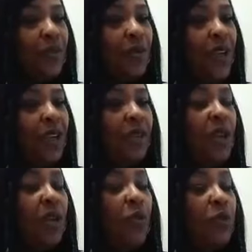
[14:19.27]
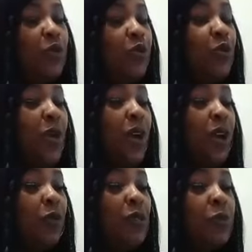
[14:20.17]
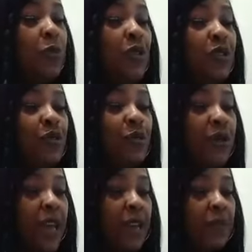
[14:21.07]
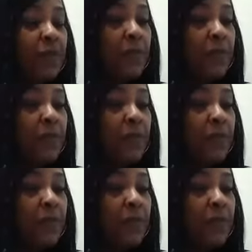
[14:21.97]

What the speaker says: Okay. Do you what sports do you like?